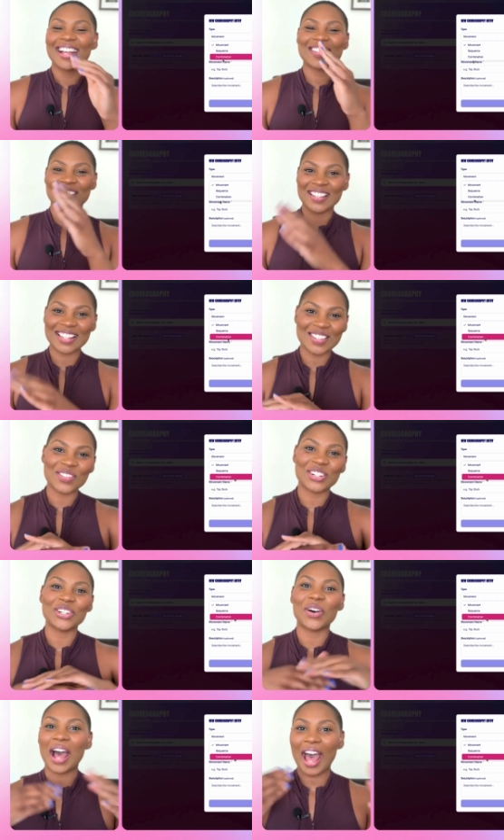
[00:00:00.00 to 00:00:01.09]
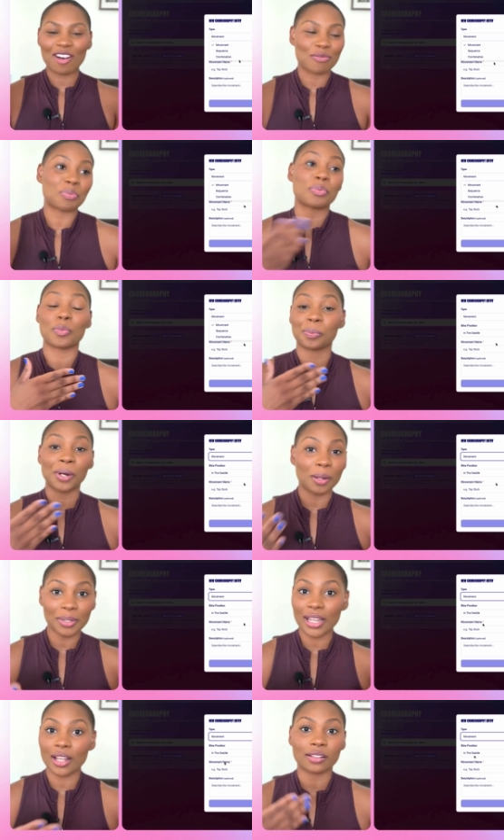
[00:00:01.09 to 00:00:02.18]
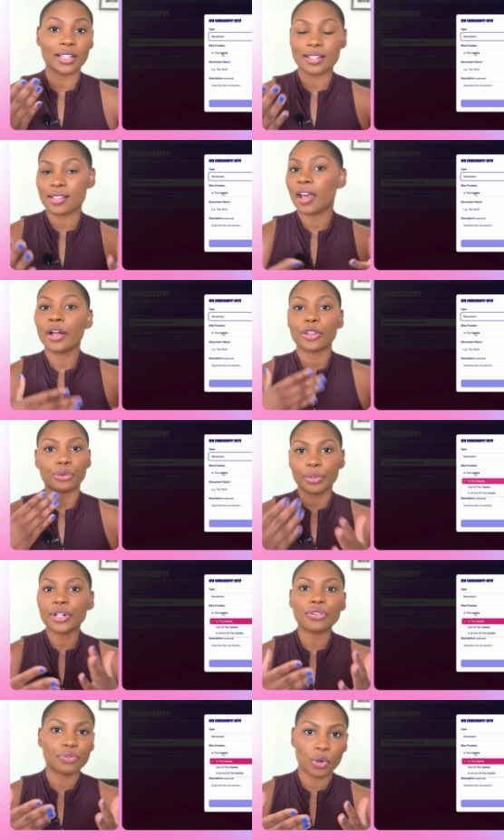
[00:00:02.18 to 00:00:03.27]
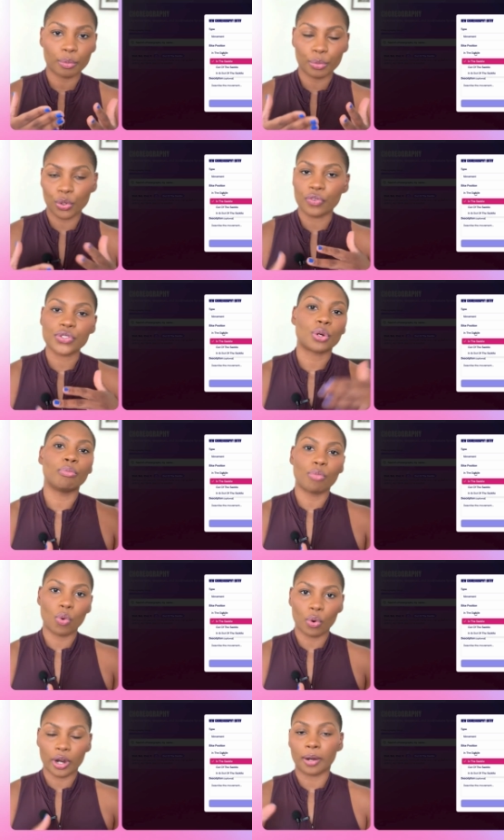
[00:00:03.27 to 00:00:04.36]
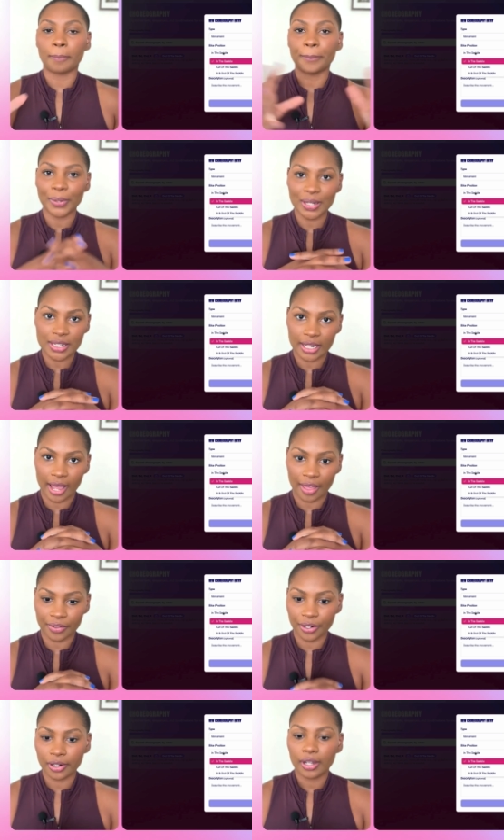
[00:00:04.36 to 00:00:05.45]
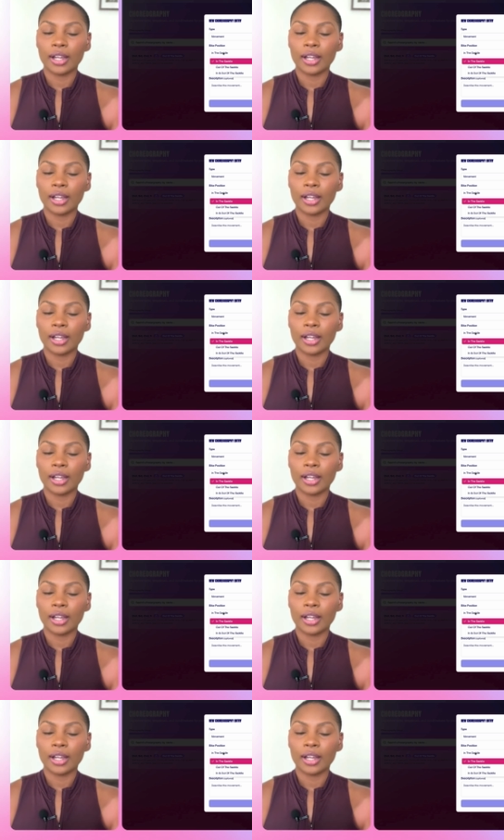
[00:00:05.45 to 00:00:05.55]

So this is where you'll have probably at least 3 to 4 moves or more put together,